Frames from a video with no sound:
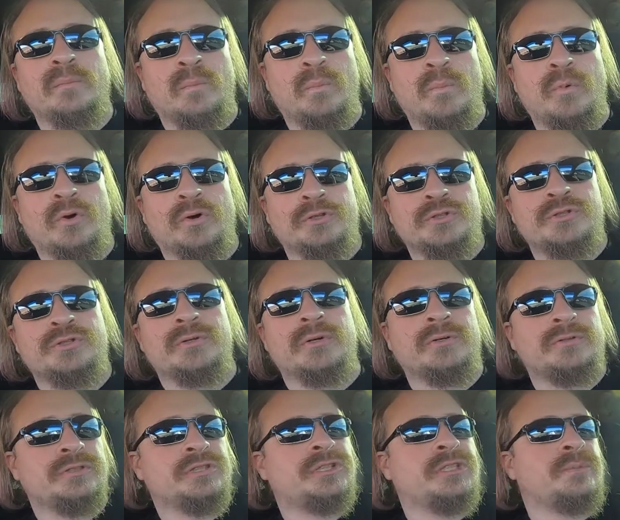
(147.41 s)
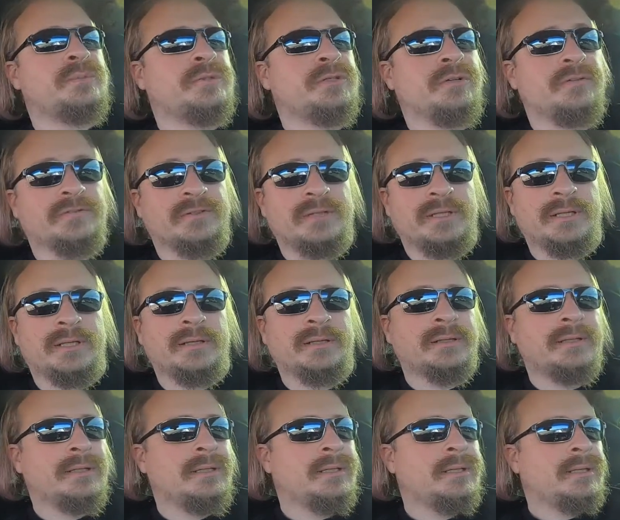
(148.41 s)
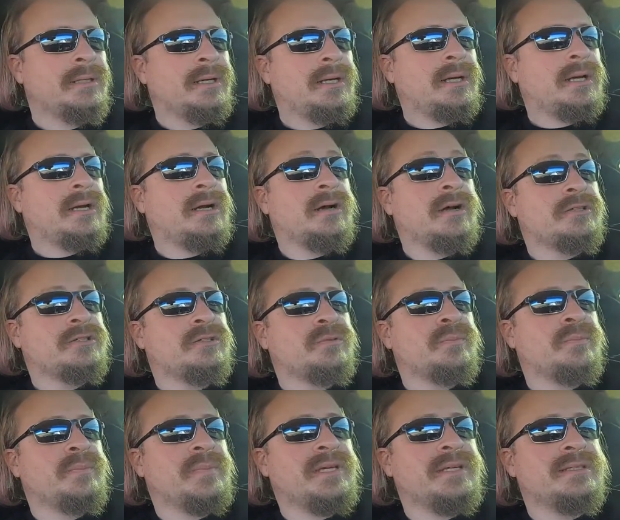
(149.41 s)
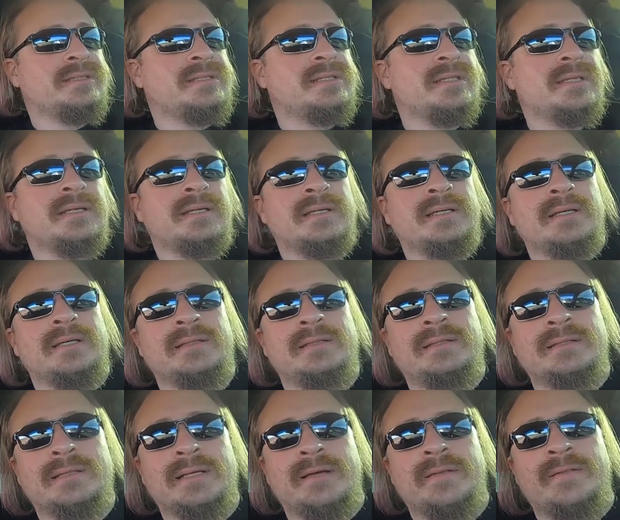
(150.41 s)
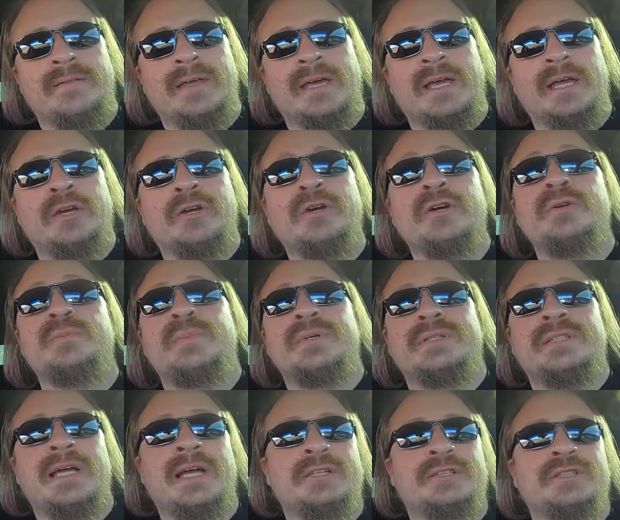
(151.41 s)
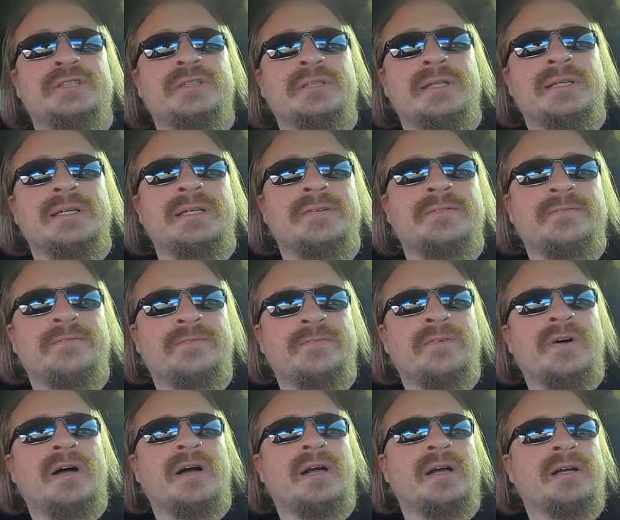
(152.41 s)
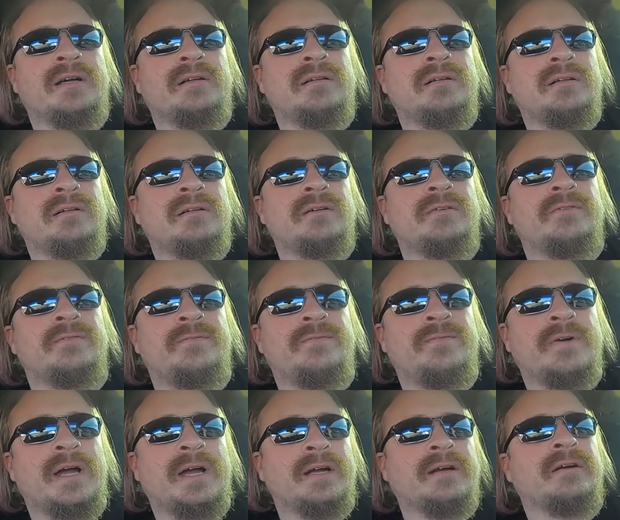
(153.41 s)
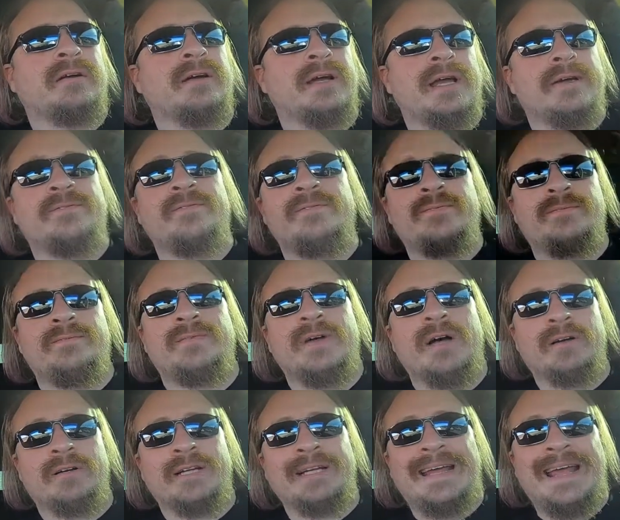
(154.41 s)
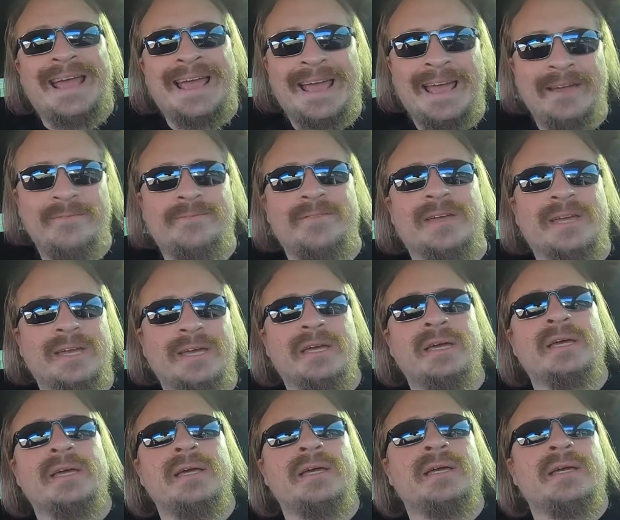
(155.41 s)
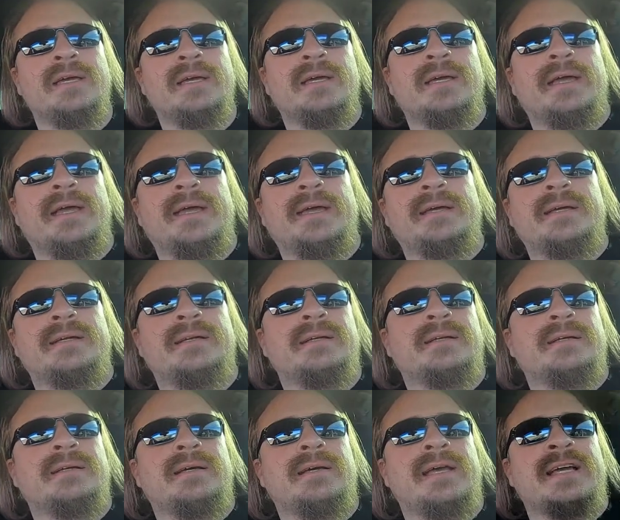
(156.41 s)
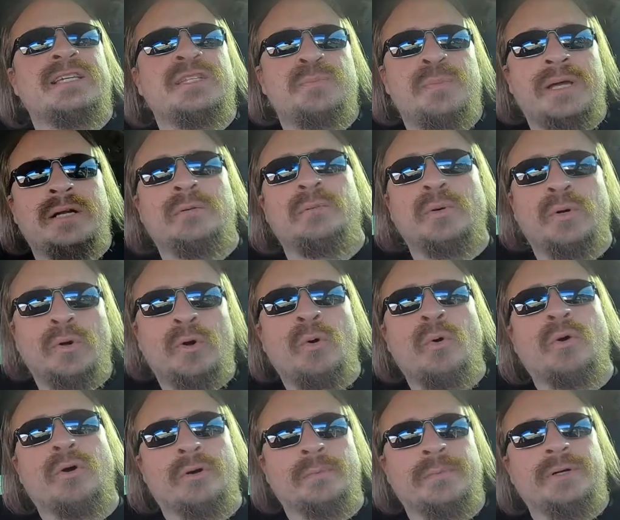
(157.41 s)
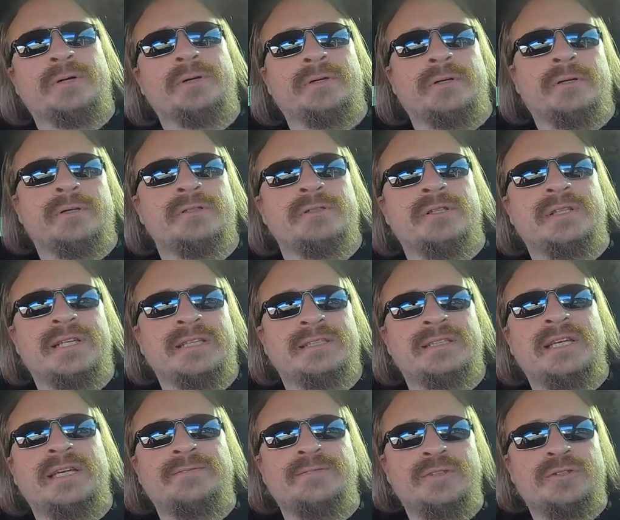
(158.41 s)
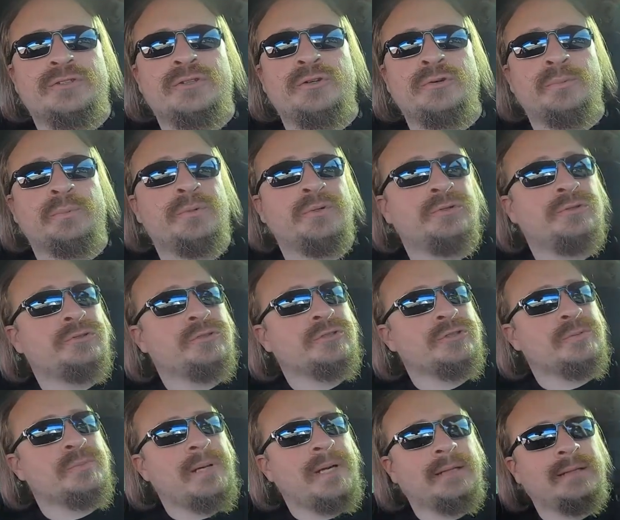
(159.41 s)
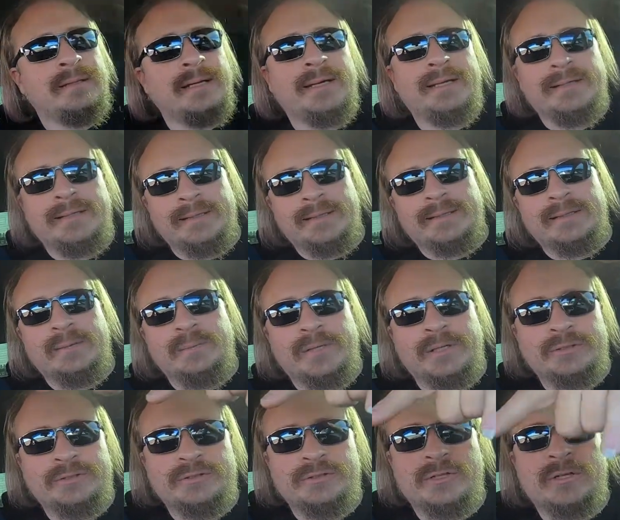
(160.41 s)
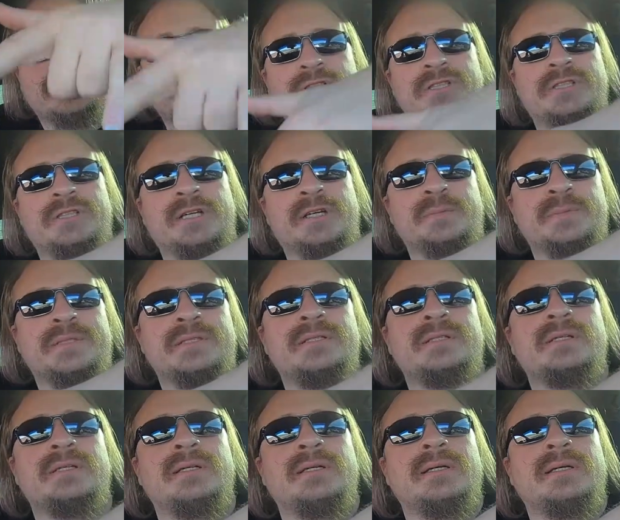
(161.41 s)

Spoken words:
more drone ships over there. It also means that they could potentially fire a Falcon Heavy in expendable core mode. So they save the two boosters by landing them on drone ships,